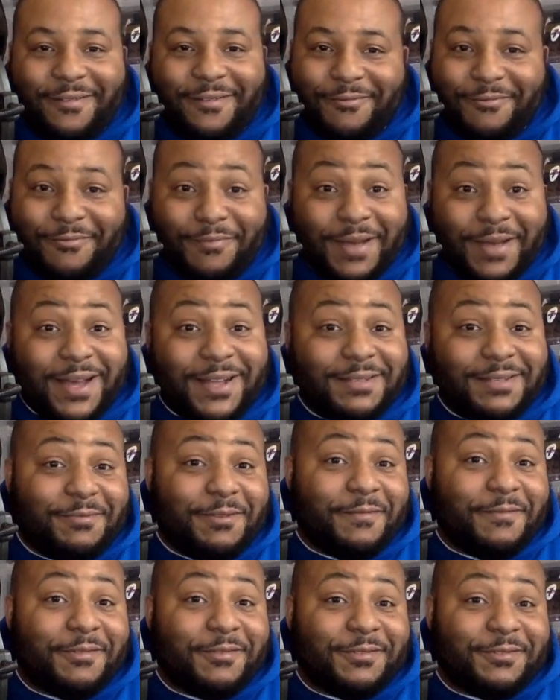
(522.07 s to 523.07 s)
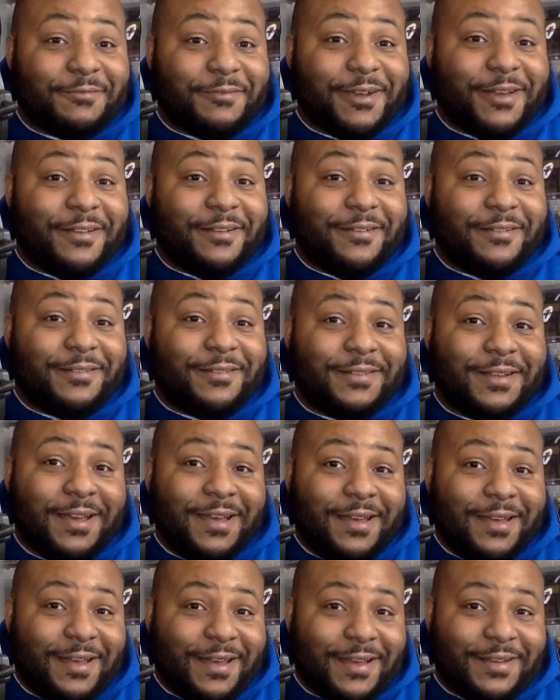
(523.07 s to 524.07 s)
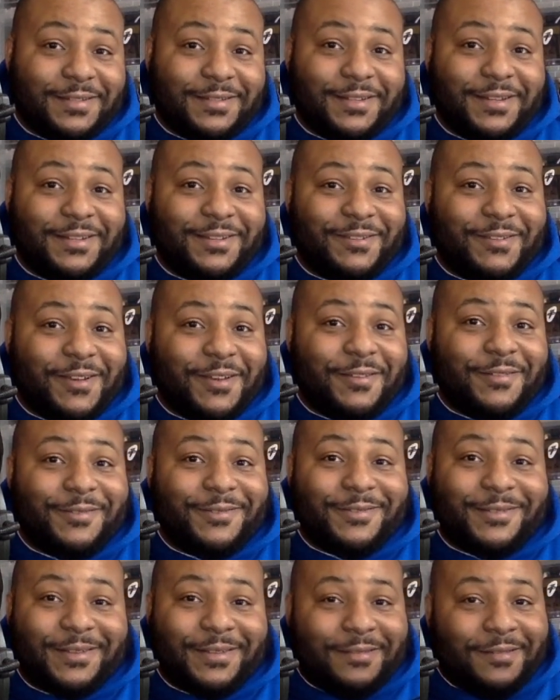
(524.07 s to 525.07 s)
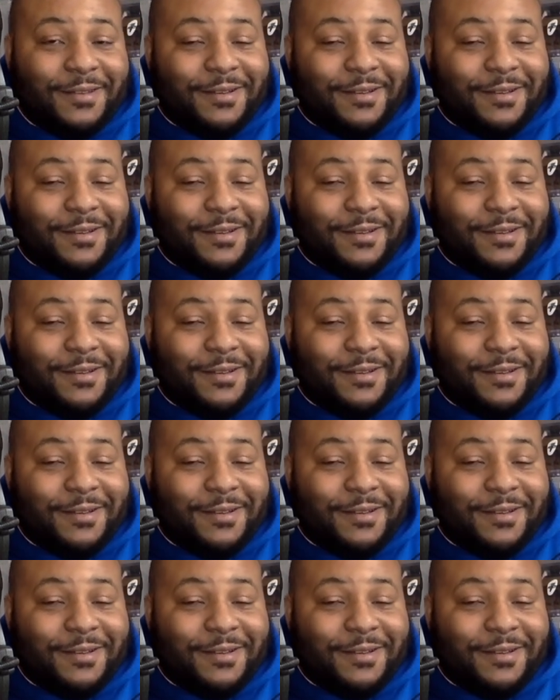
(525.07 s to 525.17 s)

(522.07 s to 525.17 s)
reminds me of those Raiders SC trainers,